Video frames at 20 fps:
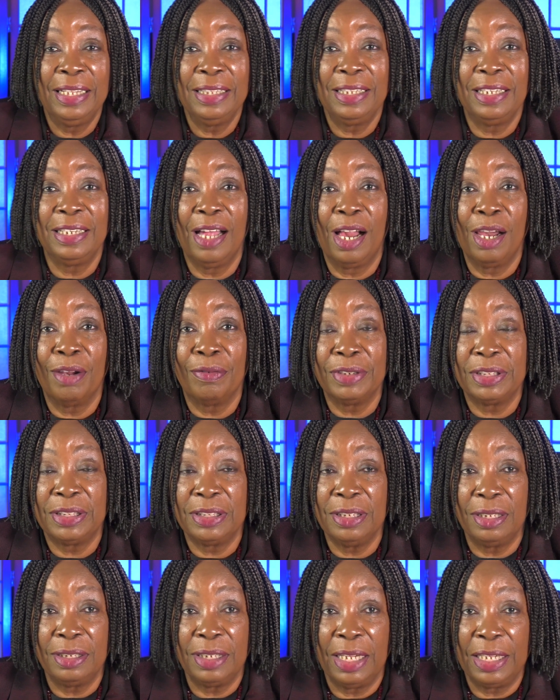Then all of a
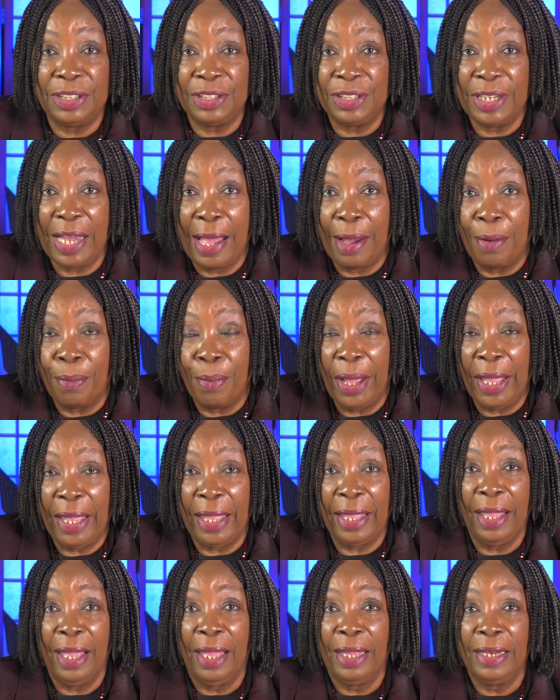sudden they shy
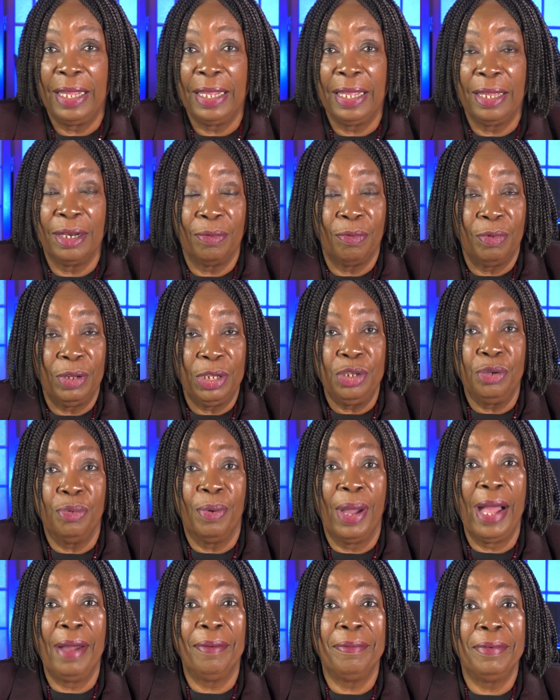away. They get up and
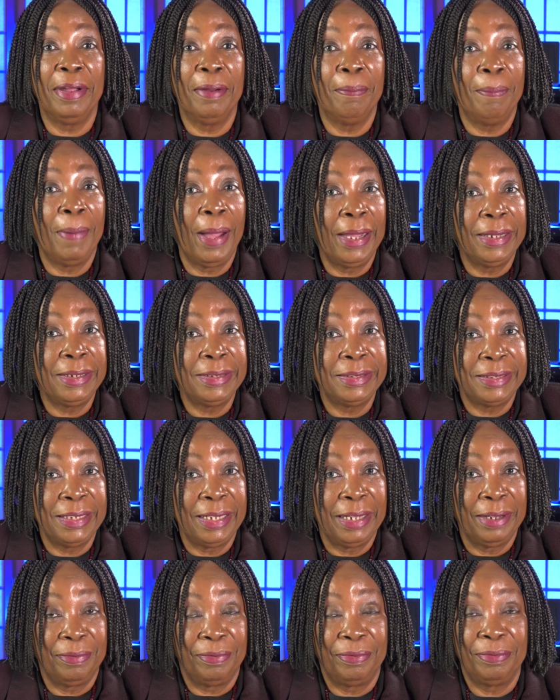you out there by
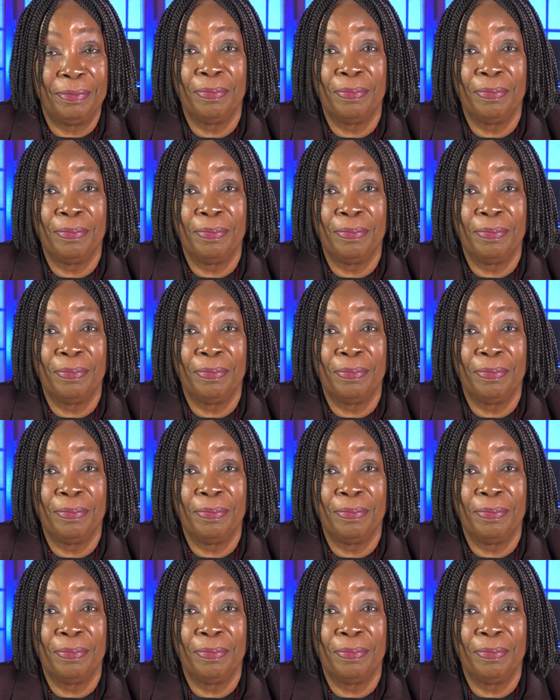yourself.